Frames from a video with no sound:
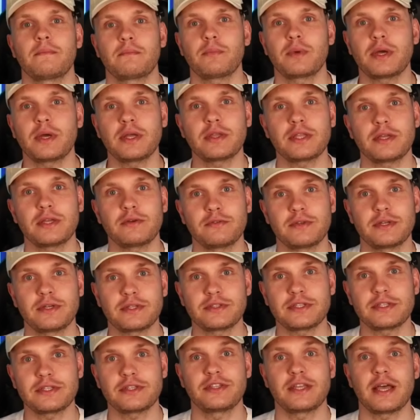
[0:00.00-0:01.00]
Well, dear
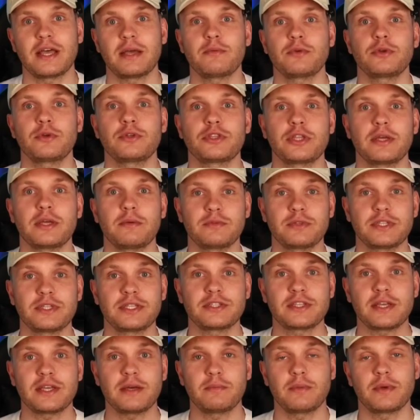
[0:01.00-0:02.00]
friends, it's time to sum
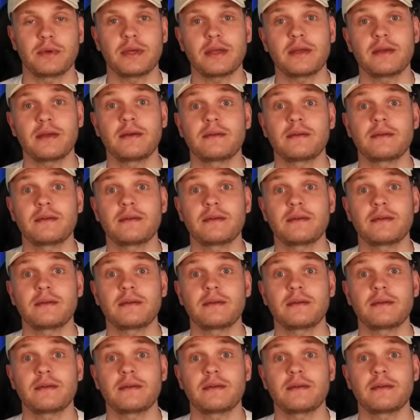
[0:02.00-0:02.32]
things up.